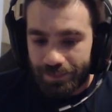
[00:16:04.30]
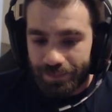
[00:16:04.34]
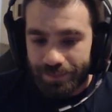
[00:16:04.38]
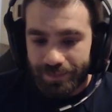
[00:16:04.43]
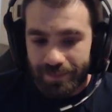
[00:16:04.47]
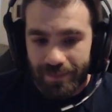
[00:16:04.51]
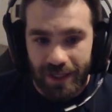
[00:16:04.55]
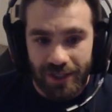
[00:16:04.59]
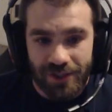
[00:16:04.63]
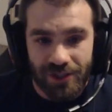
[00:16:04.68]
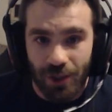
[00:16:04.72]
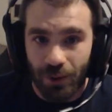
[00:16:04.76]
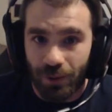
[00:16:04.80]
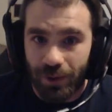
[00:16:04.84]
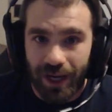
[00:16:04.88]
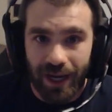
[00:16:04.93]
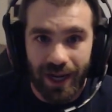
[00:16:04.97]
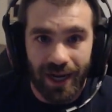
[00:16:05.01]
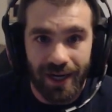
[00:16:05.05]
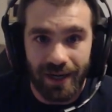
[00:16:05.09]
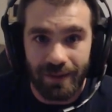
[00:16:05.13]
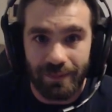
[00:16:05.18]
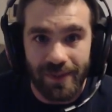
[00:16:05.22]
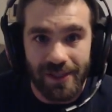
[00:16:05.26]
it's
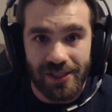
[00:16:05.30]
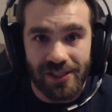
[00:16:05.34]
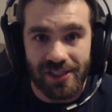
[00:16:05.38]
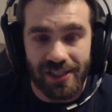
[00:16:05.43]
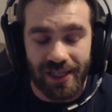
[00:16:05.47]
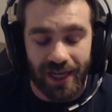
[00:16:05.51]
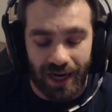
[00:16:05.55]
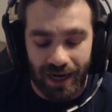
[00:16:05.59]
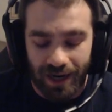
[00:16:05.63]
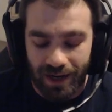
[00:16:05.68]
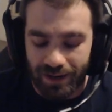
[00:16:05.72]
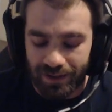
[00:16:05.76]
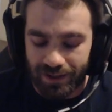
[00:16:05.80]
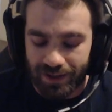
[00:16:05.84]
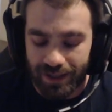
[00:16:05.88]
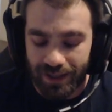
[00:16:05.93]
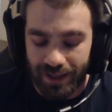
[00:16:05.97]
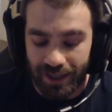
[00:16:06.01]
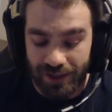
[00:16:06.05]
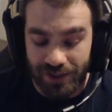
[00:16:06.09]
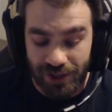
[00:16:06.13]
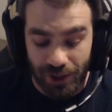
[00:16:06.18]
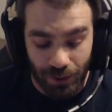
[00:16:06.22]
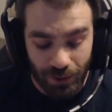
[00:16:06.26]
okay to be scared.
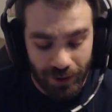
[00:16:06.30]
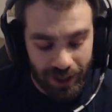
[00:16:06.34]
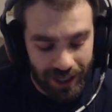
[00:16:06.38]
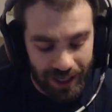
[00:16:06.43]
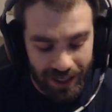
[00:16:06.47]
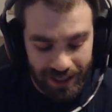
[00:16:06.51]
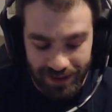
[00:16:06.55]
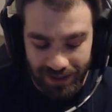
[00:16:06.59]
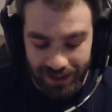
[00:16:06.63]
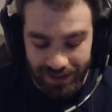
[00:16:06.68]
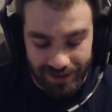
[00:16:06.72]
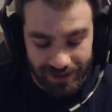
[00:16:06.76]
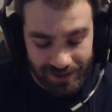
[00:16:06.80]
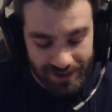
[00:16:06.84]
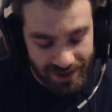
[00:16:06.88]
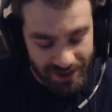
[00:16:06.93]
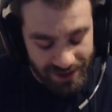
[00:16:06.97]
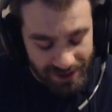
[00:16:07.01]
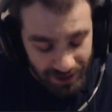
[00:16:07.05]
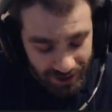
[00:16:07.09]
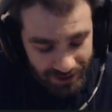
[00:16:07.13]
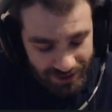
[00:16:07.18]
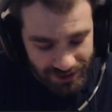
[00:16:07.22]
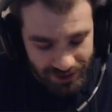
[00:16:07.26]
It's okay that this
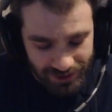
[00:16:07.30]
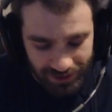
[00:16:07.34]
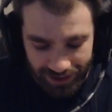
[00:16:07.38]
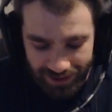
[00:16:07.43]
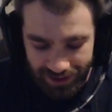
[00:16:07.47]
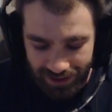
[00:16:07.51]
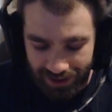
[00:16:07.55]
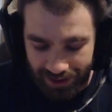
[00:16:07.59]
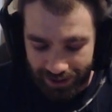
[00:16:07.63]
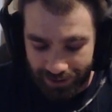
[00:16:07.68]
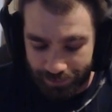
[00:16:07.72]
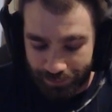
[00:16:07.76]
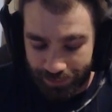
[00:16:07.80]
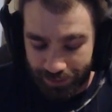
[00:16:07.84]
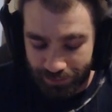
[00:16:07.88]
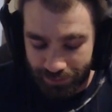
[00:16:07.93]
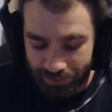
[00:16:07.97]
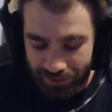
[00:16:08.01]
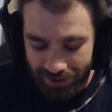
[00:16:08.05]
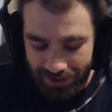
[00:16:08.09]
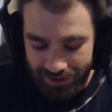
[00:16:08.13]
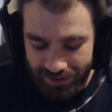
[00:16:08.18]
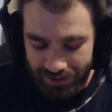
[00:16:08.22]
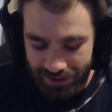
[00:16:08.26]
sucks right now, but
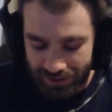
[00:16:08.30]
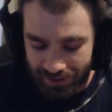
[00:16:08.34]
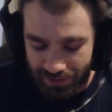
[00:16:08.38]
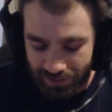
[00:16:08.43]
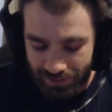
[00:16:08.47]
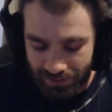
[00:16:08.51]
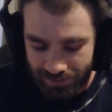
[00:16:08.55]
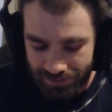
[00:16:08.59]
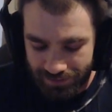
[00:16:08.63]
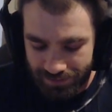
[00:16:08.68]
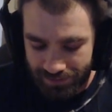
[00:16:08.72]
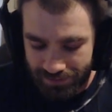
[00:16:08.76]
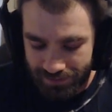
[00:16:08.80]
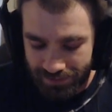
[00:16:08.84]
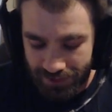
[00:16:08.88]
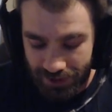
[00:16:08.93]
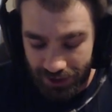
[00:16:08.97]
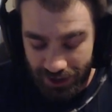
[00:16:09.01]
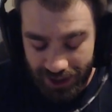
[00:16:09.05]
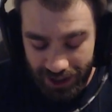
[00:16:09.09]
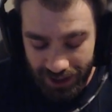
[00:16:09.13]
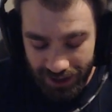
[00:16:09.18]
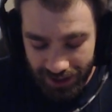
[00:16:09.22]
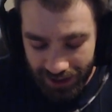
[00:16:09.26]

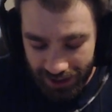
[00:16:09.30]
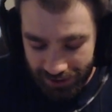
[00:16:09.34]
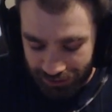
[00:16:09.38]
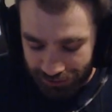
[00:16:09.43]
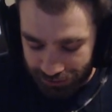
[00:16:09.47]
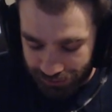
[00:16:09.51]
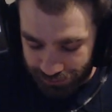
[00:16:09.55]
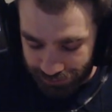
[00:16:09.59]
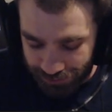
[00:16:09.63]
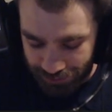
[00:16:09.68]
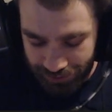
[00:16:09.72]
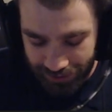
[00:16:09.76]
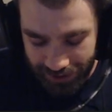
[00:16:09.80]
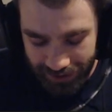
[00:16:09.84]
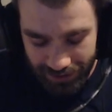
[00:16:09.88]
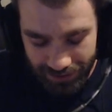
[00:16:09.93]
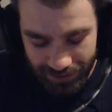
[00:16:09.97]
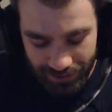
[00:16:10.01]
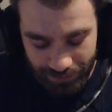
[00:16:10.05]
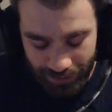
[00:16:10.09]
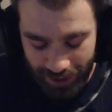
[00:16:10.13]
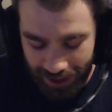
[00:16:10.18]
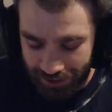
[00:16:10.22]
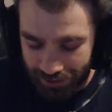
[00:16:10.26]
you're going to get through it
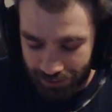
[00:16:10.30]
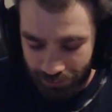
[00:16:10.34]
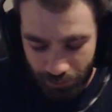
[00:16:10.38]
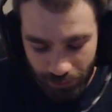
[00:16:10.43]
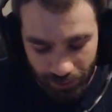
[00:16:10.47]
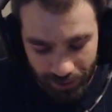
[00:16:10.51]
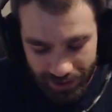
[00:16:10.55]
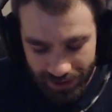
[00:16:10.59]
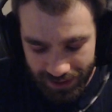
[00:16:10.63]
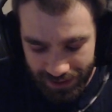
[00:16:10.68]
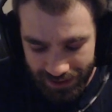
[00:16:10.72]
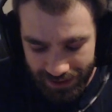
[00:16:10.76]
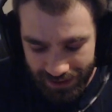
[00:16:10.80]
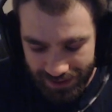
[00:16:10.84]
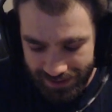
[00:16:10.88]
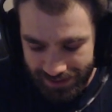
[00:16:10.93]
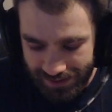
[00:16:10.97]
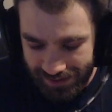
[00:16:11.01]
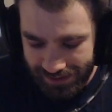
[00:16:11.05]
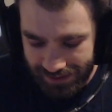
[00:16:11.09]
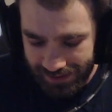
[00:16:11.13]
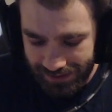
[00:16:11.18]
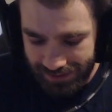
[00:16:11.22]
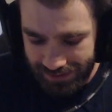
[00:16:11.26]
no matter what it is.